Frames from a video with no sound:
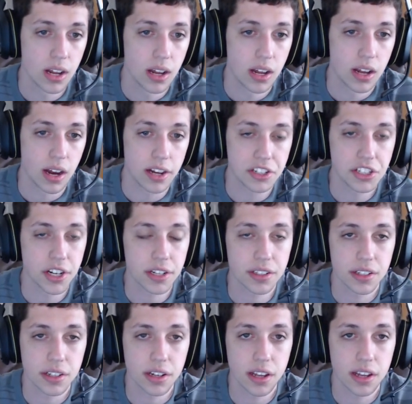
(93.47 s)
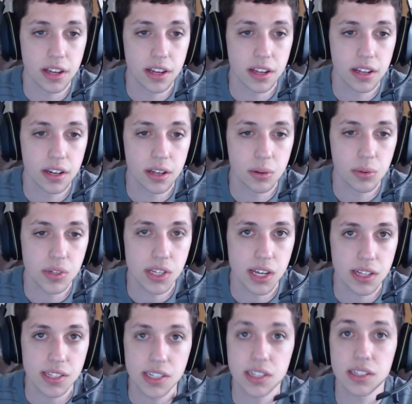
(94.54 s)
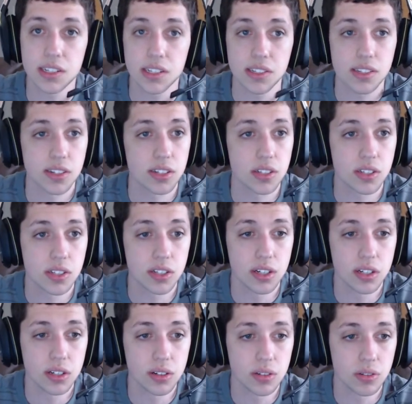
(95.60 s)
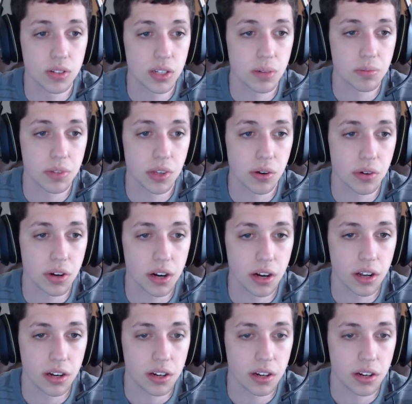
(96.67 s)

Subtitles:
I checked it and it was at 60s. So something's going on.